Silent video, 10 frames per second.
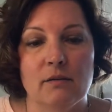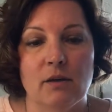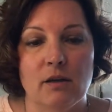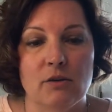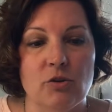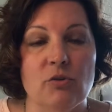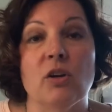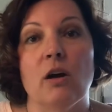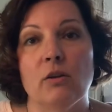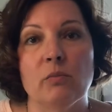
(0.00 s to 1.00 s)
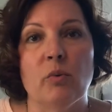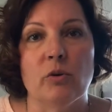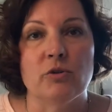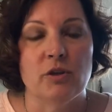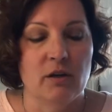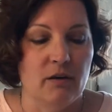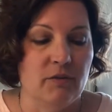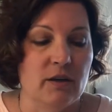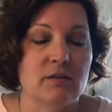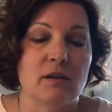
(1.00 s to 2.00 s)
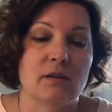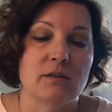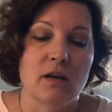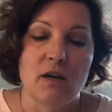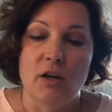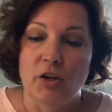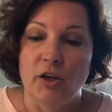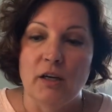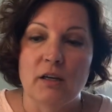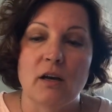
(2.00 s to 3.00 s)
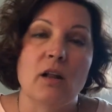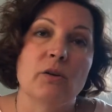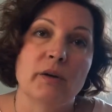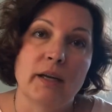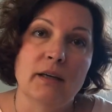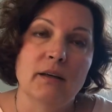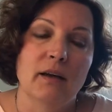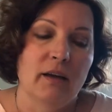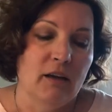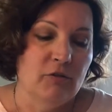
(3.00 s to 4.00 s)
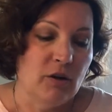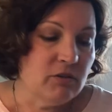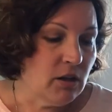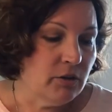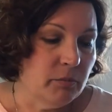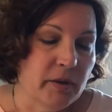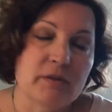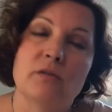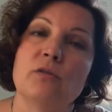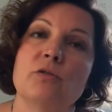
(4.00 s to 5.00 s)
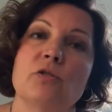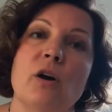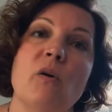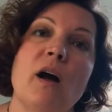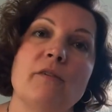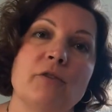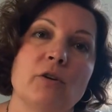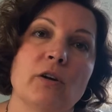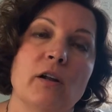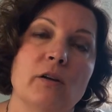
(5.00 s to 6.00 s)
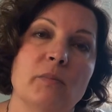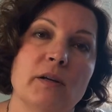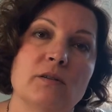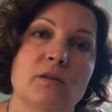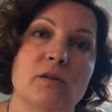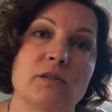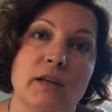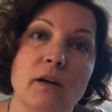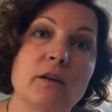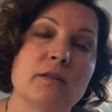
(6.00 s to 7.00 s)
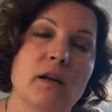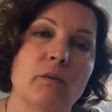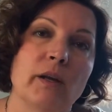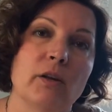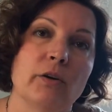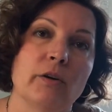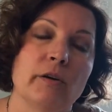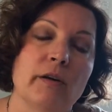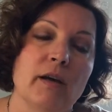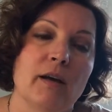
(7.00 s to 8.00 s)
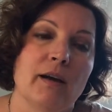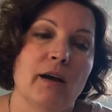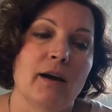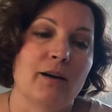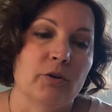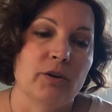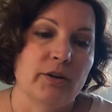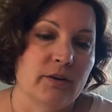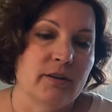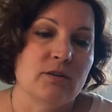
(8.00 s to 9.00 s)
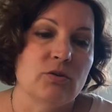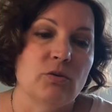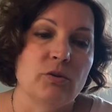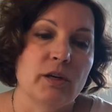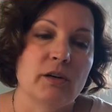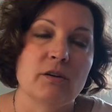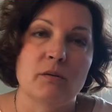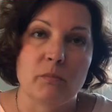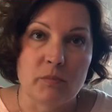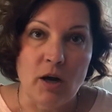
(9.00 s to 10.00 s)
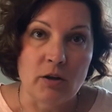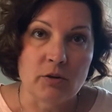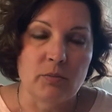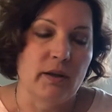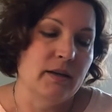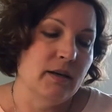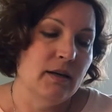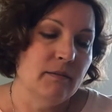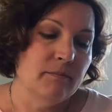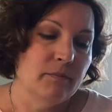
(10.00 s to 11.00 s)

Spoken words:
can do the color portion of this, because you need to color in. If you have coloring pencils, show off your colored pencil skills that we learned earlier in the school year, the color blending.